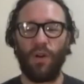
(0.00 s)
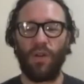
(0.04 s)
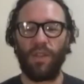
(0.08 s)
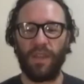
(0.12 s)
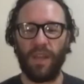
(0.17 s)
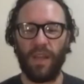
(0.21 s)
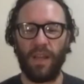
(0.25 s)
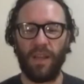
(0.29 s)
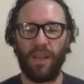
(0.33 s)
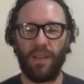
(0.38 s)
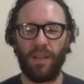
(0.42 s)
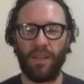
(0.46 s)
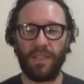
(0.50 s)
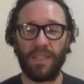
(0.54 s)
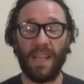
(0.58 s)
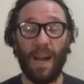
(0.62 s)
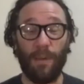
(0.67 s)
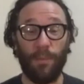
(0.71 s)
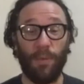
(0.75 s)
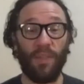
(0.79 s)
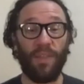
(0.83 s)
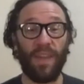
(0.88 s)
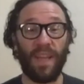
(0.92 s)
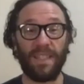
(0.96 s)
there's a
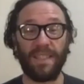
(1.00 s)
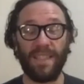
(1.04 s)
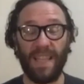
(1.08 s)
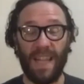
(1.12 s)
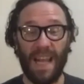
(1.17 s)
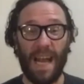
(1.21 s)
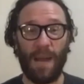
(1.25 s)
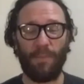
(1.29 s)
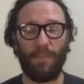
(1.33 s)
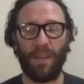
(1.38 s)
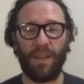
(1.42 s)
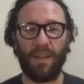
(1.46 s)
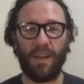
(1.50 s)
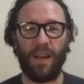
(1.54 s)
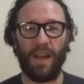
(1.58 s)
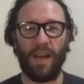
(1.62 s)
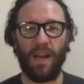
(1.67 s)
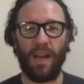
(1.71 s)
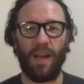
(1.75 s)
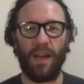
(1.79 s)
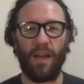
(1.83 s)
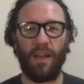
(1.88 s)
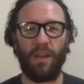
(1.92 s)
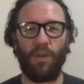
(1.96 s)
couple things that happen.
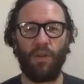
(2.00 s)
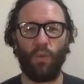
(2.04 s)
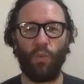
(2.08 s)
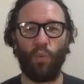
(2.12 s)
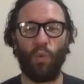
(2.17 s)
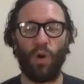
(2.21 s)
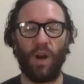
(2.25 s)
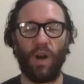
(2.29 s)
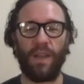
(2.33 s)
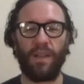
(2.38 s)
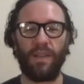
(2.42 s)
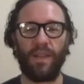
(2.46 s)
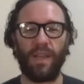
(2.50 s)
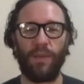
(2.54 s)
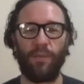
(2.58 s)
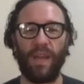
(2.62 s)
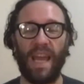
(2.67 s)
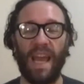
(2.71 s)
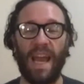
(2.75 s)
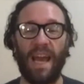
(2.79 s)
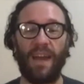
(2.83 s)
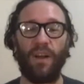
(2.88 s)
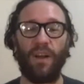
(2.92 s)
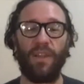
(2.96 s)
One thing we
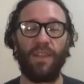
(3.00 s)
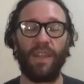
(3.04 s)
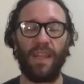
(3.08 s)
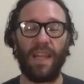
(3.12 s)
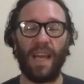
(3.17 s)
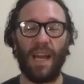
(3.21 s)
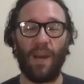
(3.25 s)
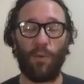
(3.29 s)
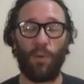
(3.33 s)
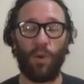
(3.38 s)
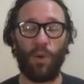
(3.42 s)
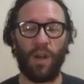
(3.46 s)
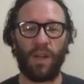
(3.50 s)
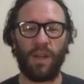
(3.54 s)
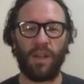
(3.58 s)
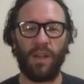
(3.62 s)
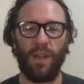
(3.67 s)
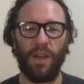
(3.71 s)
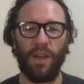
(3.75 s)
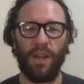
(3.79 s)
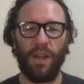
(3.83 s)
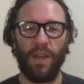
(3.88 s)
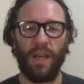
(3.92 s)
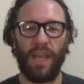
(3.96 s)
had on the network
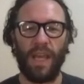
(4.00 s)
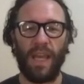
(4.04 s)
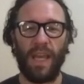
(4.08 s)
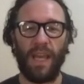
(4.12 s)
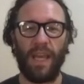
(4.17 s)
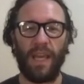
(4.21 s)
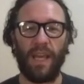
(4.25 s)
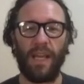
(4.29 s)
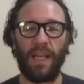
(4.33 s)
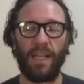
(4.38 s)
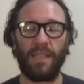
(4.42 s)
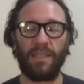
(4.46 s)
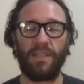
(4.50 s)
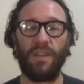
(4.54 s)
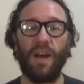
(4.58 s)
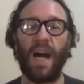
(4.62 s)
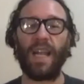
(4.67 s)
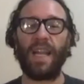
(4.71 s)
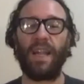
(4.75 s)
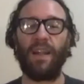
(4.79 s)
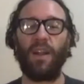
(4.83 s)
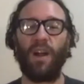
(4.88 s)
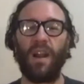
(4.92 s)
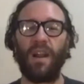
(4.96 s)
is
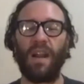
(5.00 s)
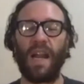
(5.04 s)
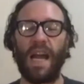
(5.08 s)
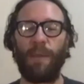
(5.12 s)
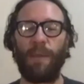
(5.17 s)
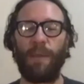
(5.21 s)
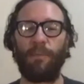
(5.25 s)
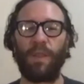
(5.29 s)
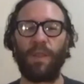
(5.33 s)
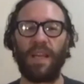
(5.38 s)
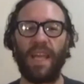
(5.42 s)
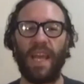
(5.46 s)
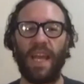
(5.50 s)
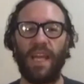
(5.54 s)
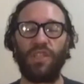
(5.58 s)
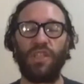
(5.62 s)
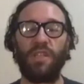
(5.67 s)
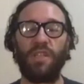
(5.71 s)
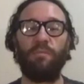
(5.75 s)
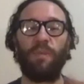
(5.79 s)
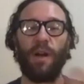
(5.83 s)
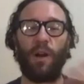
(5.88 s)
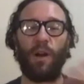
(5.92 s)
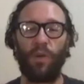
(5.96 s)
not in our
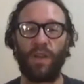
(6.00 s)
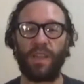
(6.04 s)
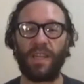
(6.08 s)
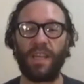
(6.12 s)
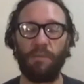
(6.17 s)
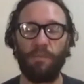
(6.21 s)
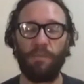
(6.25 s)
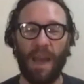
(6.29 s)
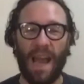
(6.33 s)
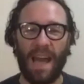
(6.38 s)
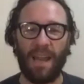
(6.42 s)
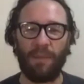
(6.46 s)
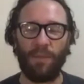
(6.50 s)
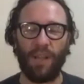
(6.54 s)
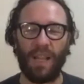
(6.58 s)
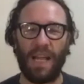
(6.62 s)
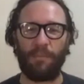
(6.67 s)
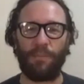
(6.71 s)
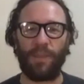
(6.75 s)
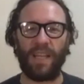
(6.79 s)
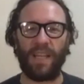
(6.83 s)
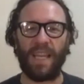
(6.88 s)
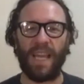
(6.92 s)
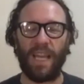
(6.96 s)
application, but with compatible
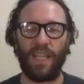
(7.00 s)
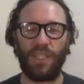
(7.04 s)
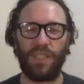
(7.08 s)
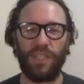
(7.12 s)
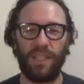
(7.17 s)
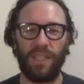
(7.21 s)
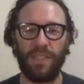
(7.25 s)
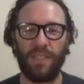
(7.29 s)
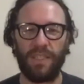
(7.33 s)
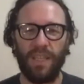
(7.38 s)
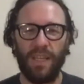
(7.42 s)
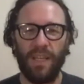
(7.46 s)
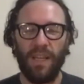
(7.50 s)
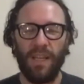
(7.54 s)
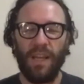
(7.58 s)
applications.